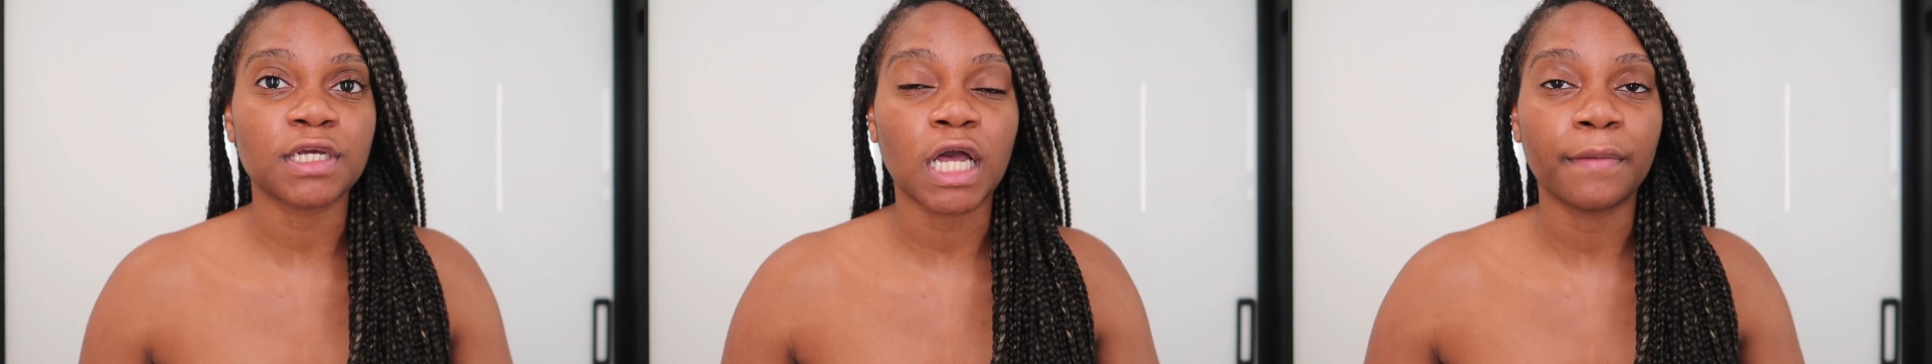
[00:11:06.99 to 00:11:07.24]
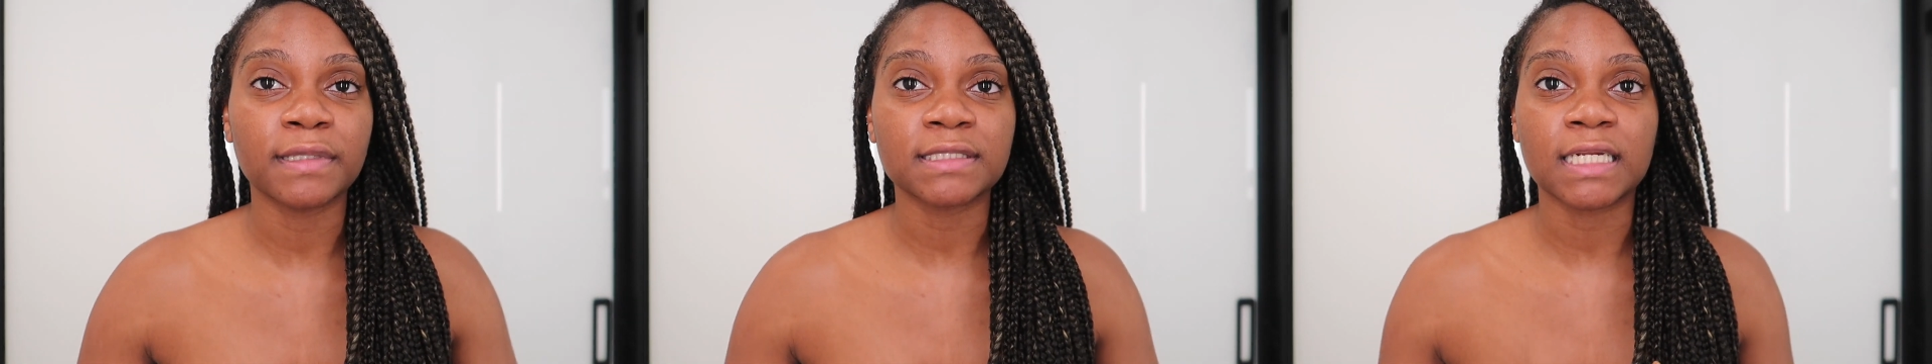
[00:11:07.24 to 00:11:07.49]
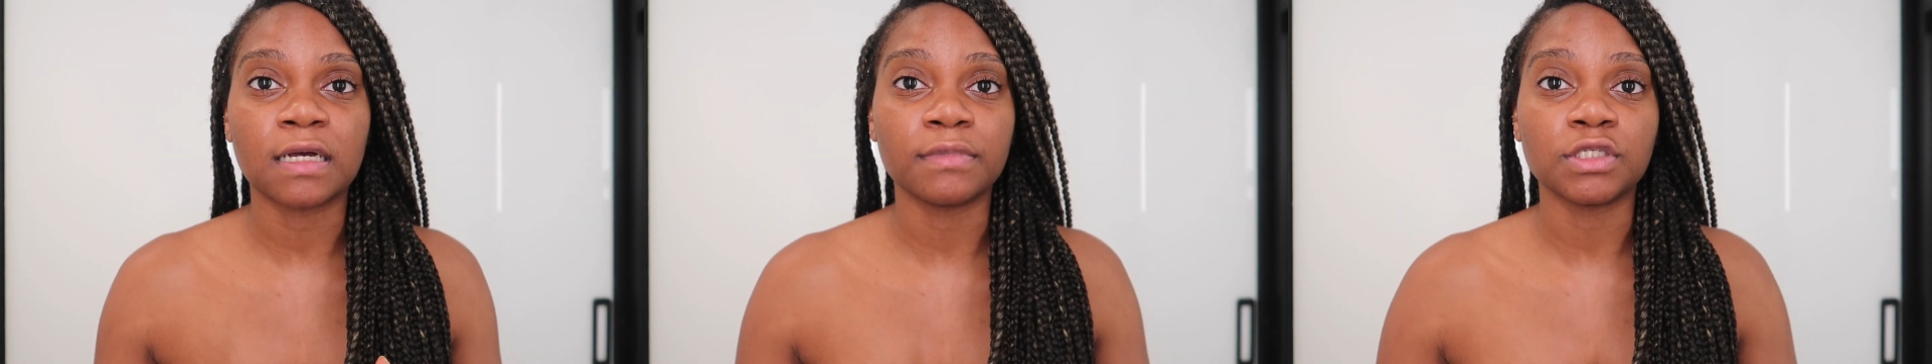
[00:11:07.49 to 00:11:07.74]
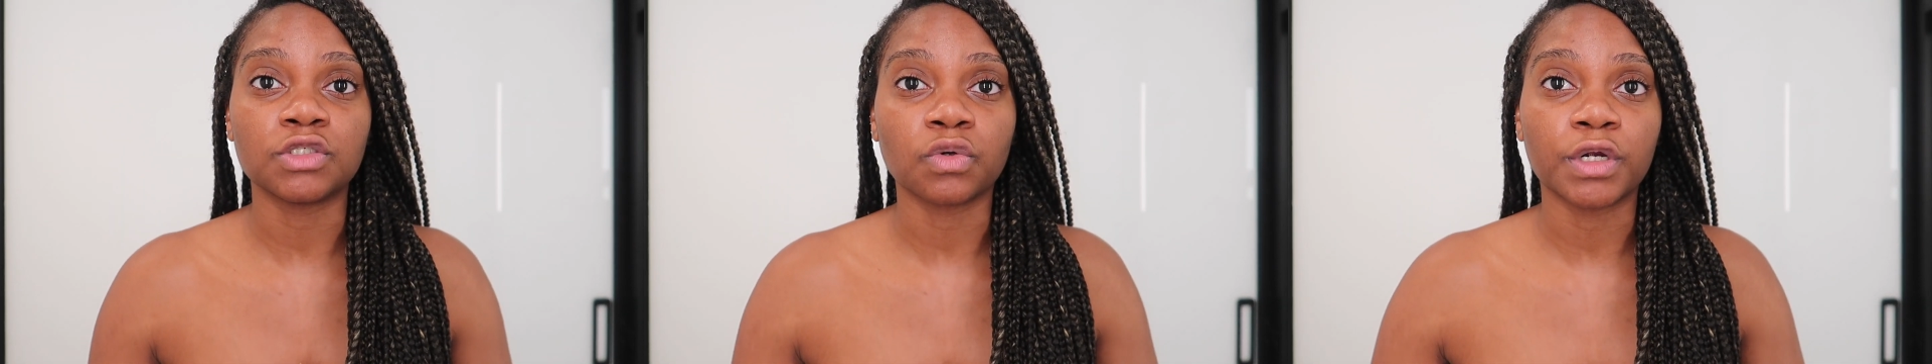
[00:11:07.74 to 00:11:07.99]
in the comments and
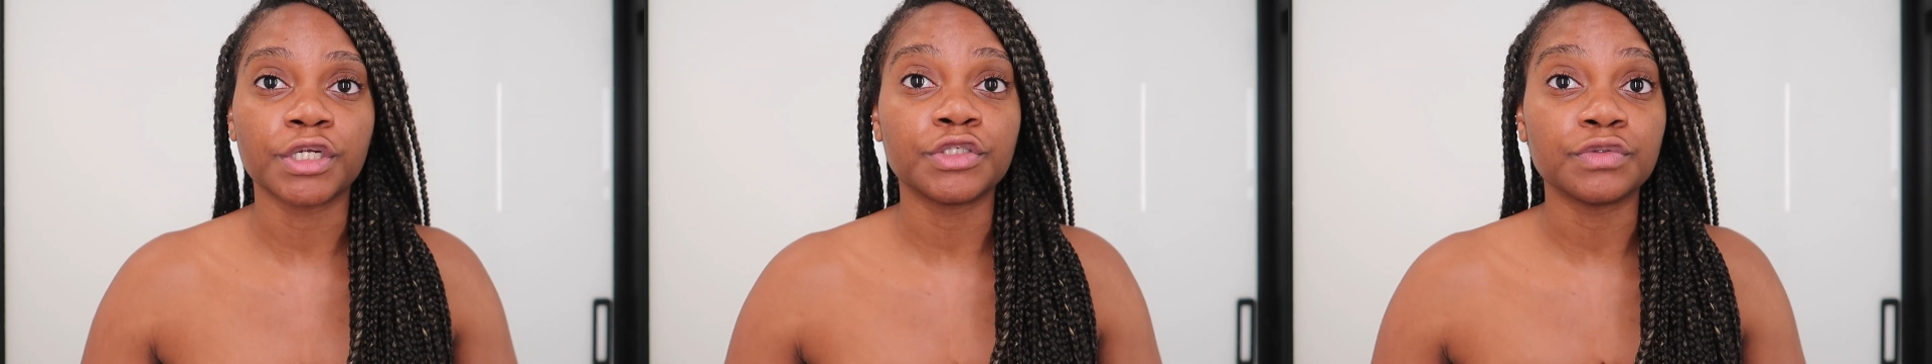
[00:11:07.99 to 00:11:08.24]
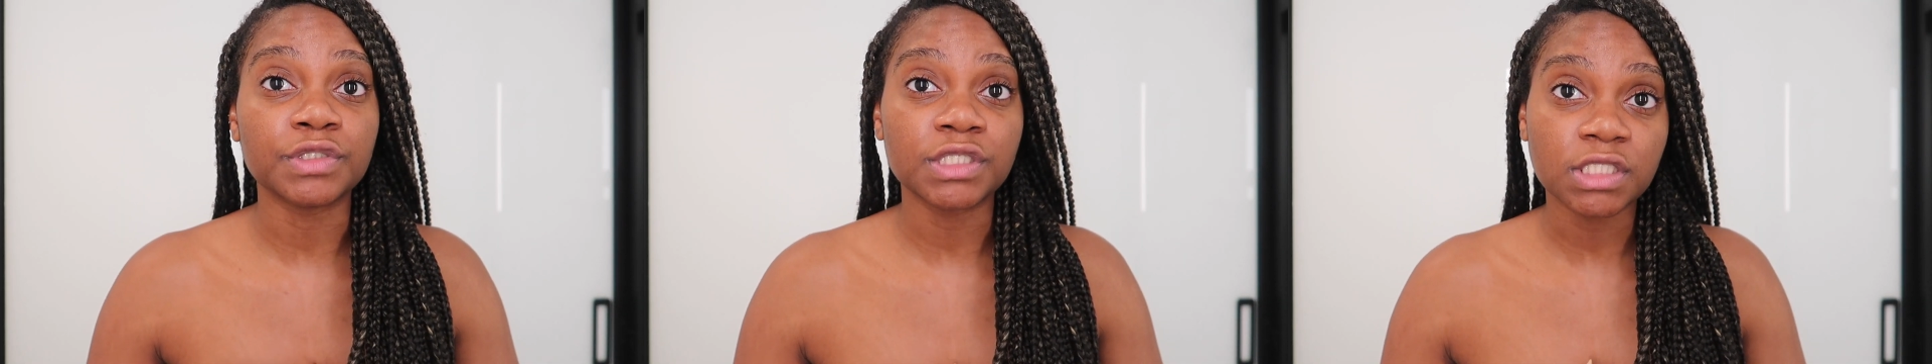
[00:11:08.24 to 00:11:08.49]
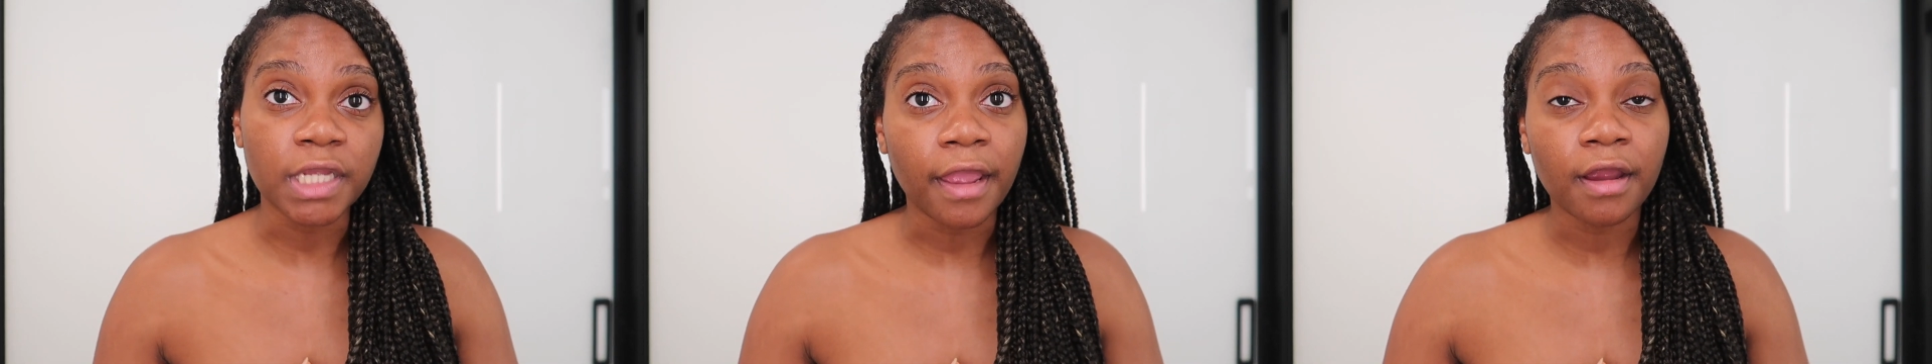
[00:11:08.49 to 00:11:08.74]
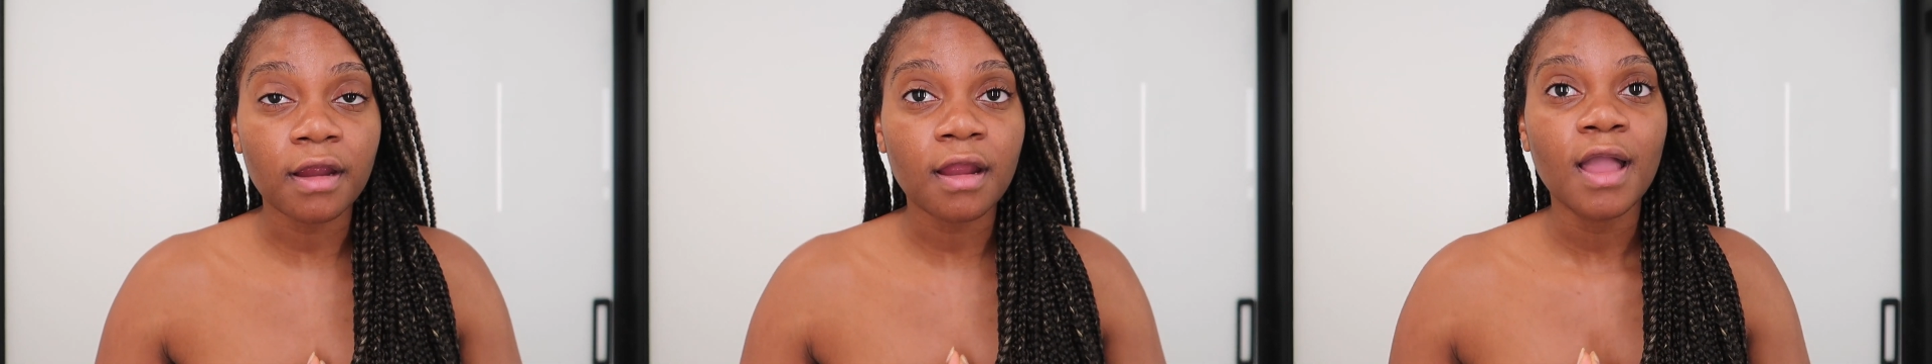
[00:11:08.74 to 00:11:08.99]
I'll be sure to
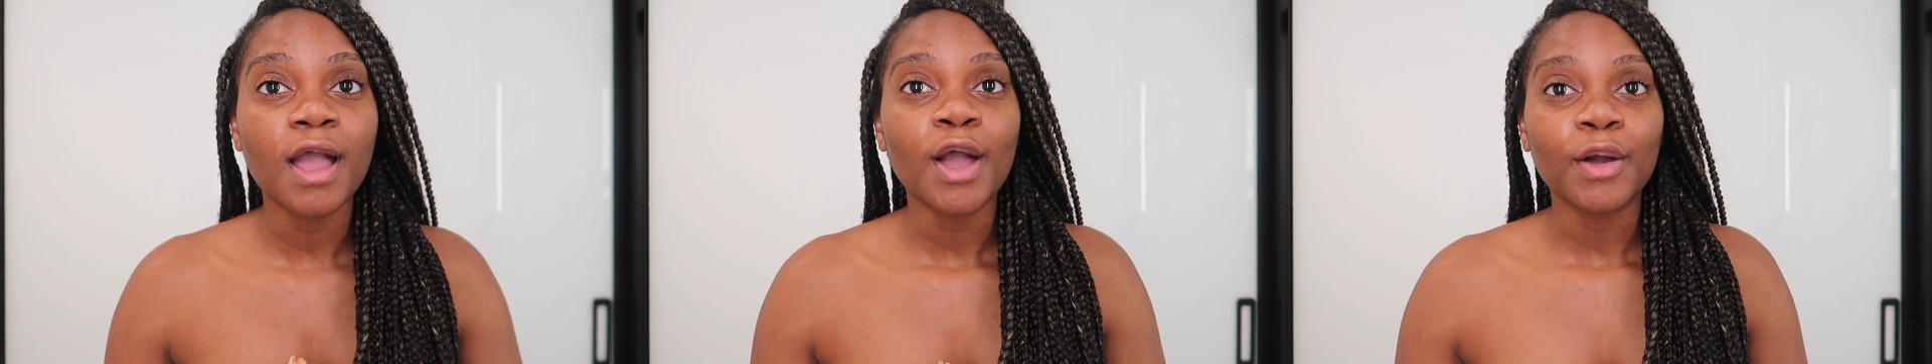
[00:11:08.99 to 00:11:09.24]
share.